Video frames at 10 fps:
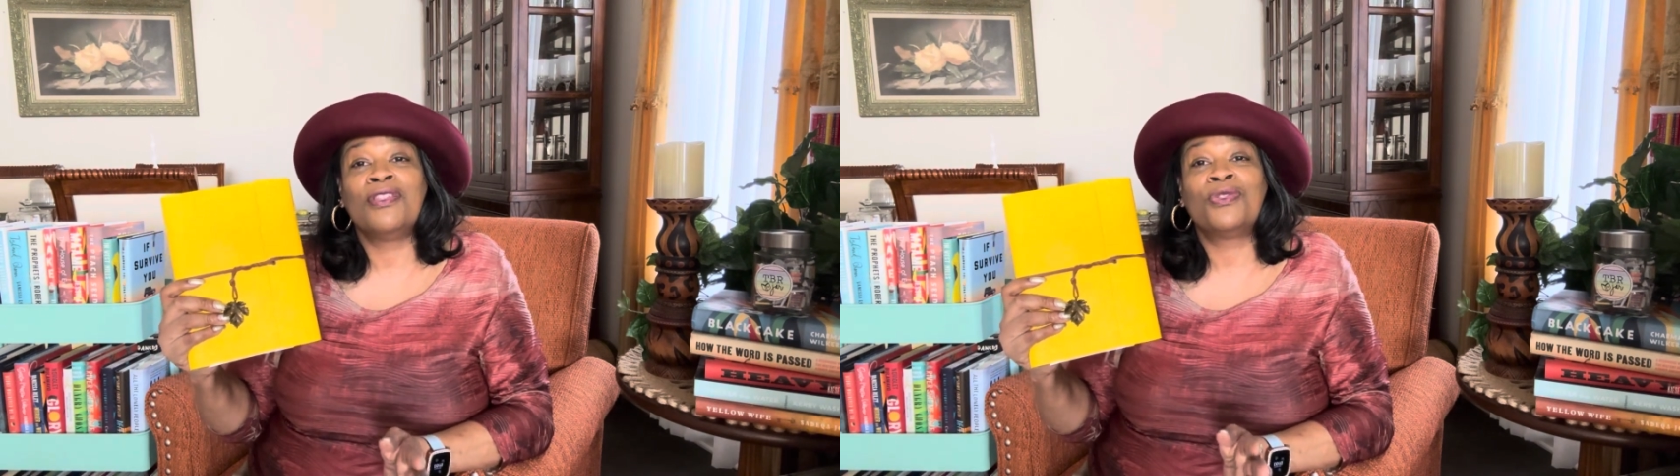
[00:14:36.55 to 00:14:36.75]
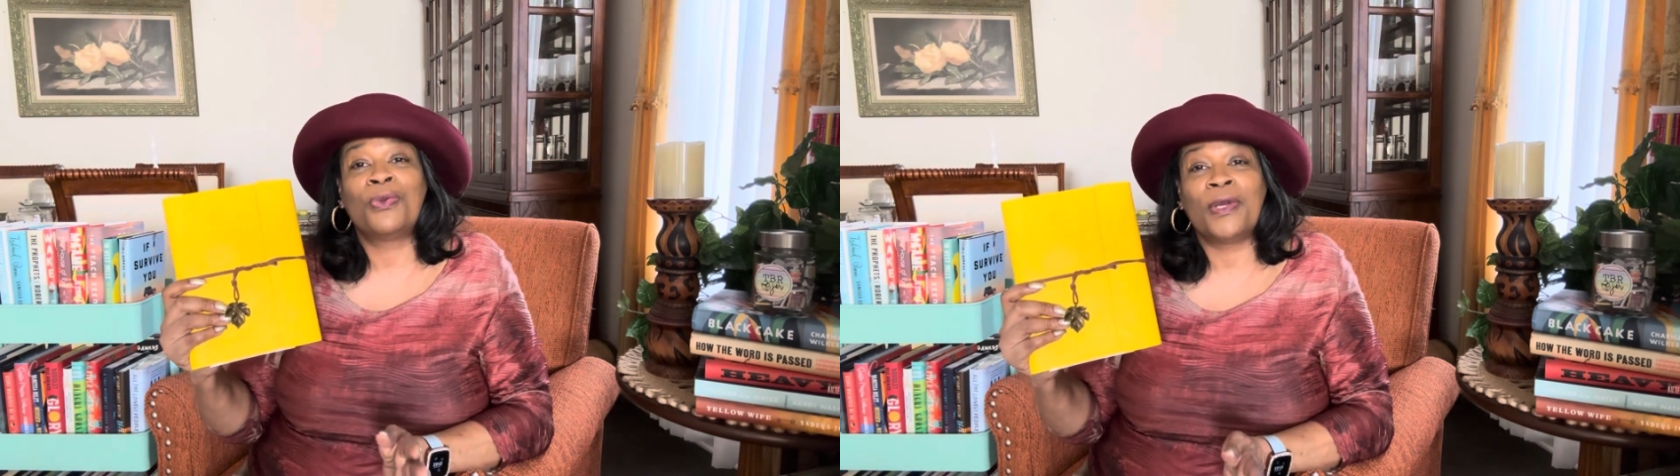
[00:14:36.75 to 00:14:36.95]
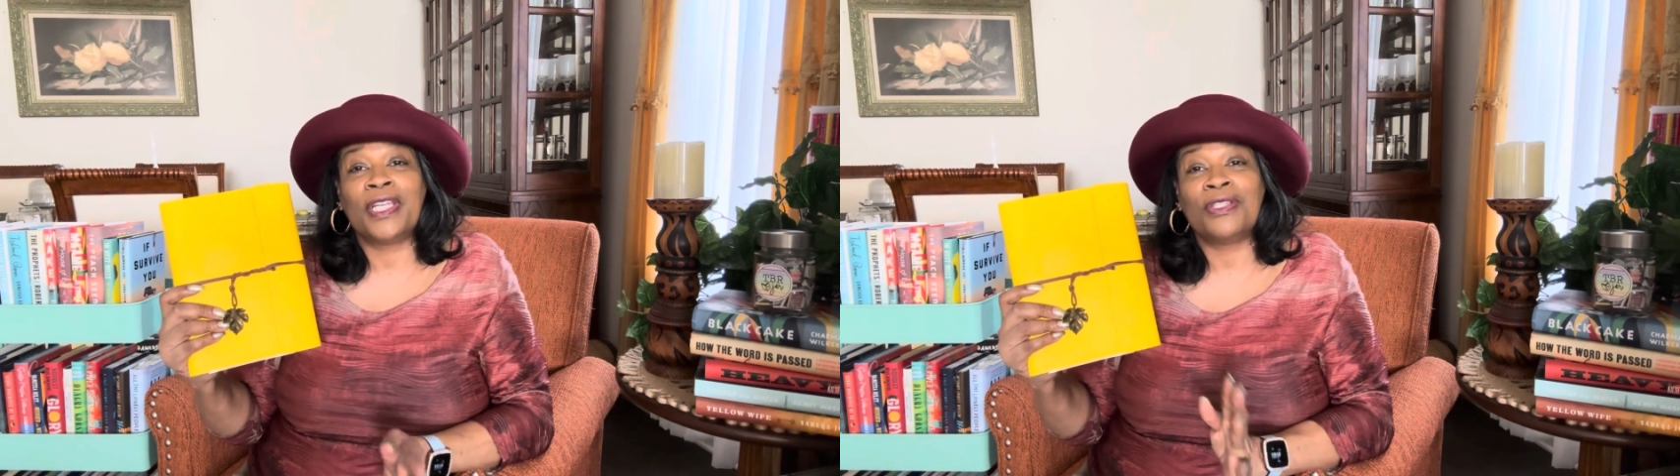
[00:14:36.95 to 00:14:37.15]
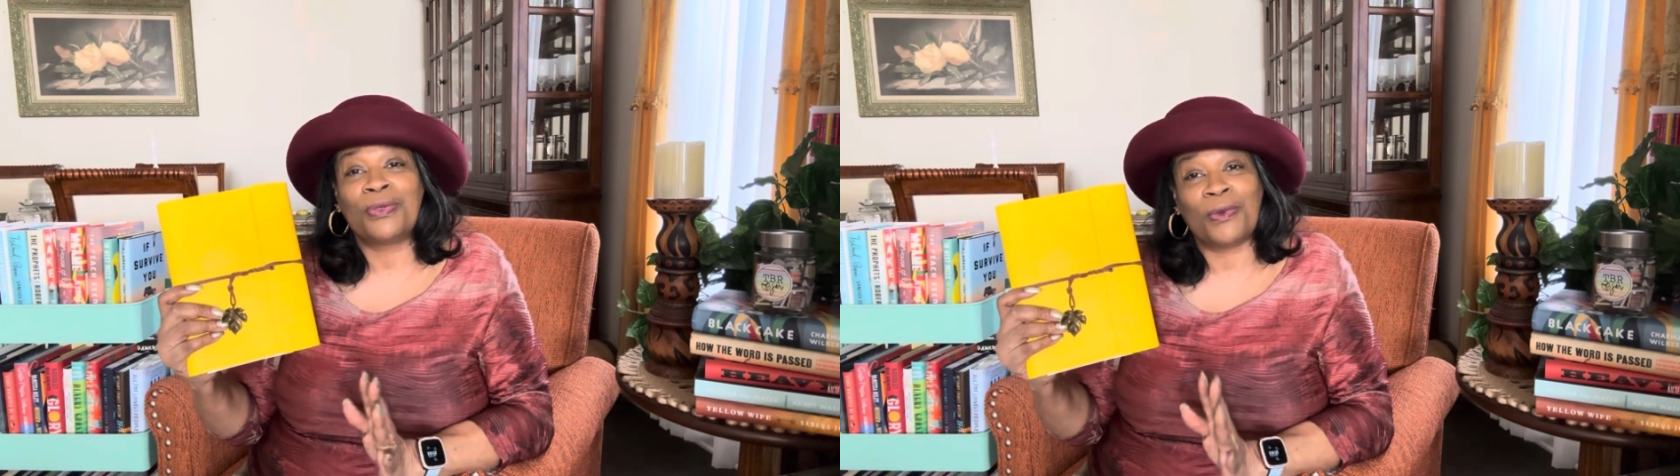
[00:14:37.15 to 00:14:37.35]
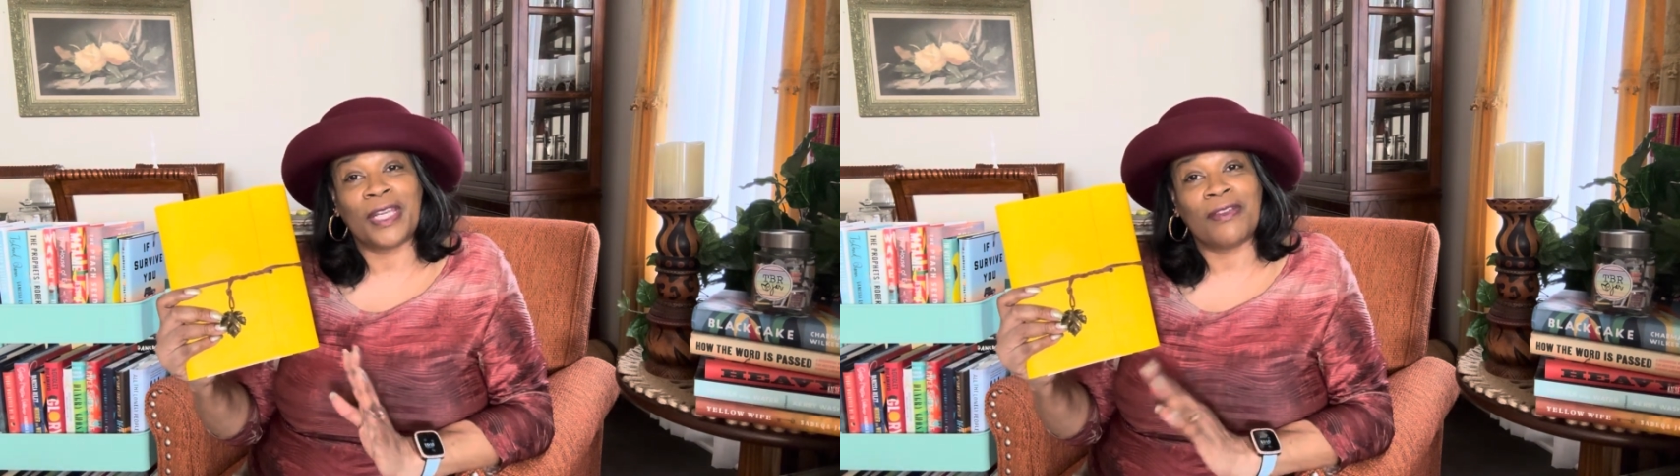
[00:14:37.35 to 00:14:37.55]

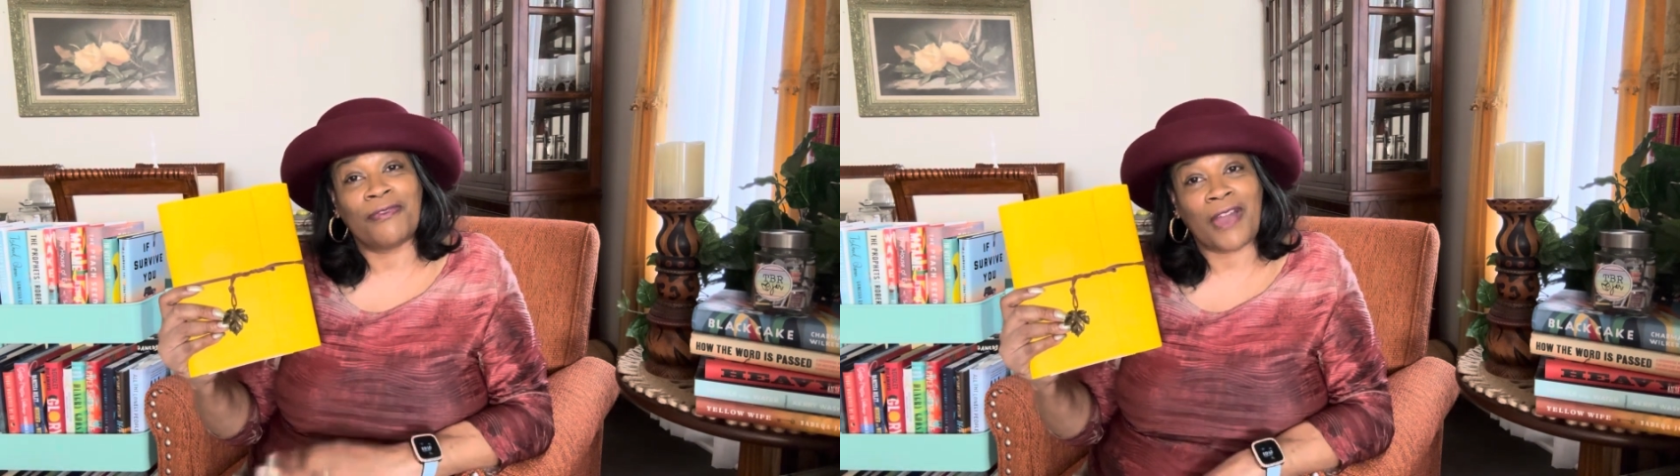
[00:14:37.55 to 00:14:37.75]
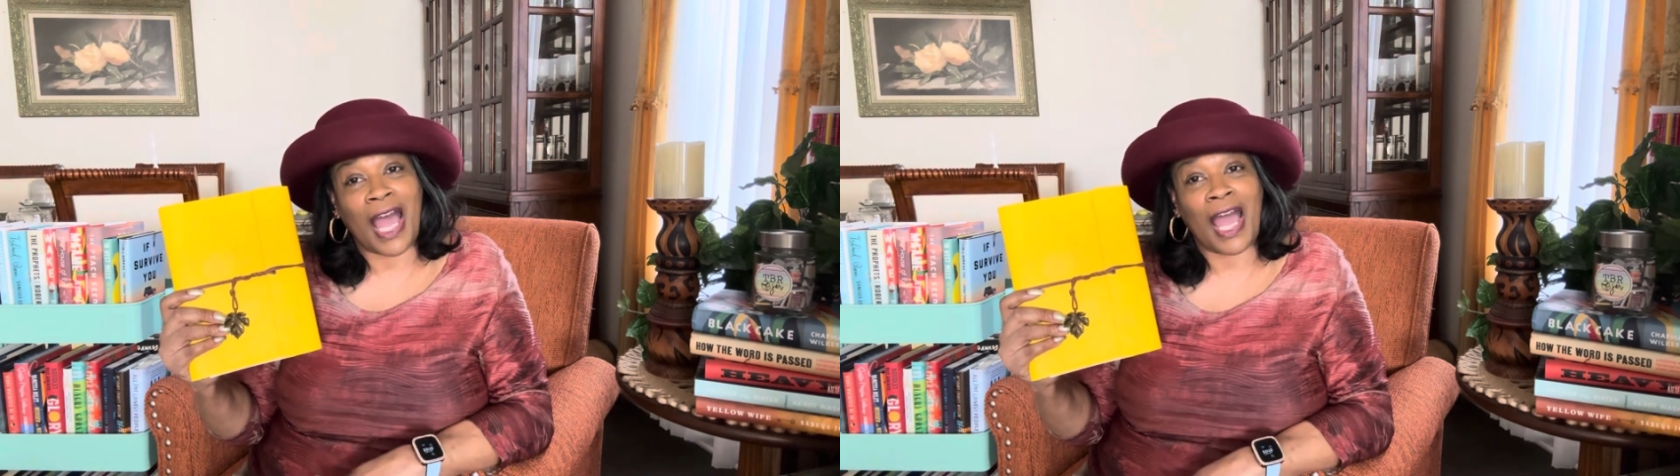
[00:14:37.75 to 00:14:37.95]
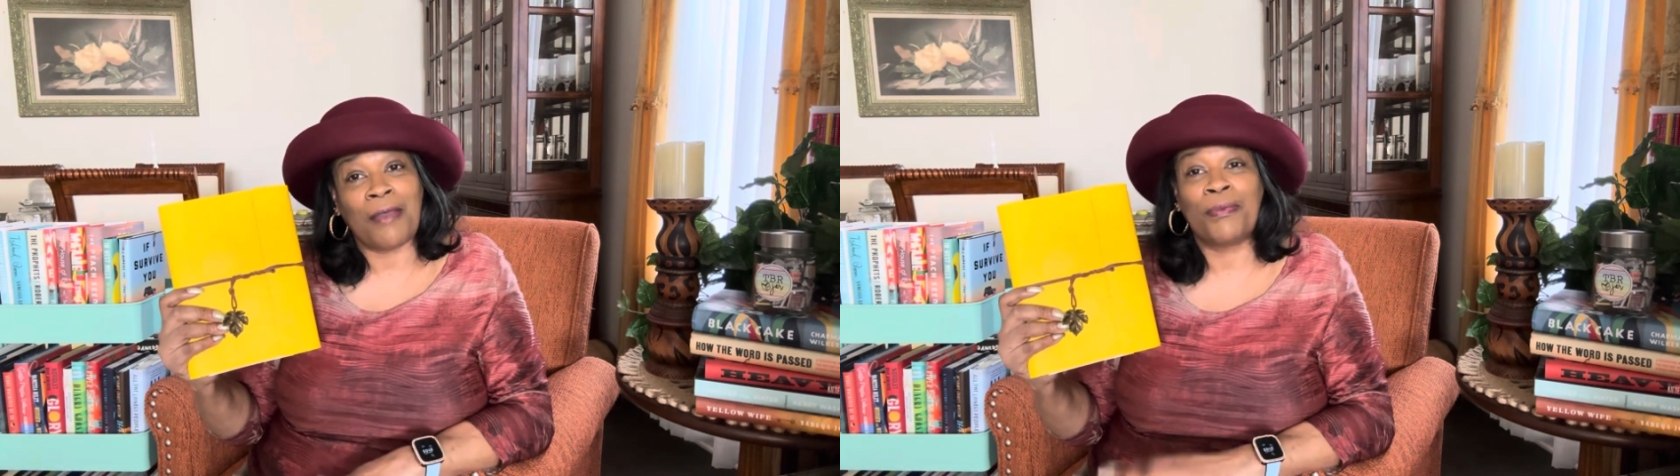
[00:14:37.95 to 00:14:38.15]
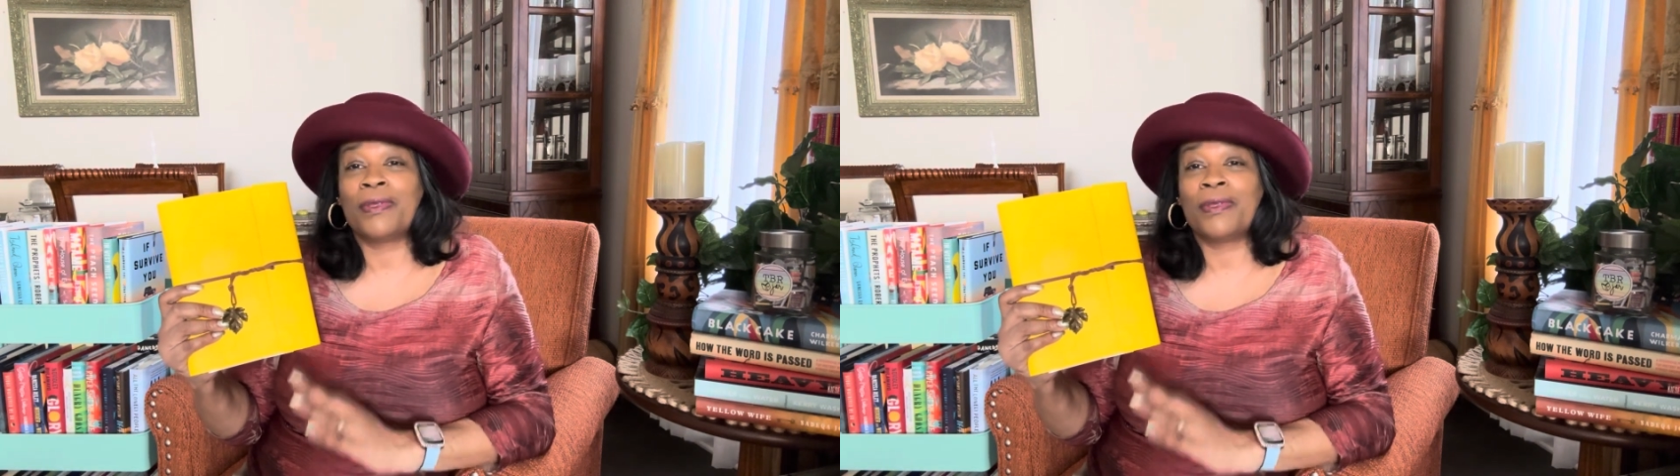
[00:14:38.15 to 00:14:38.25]
2025,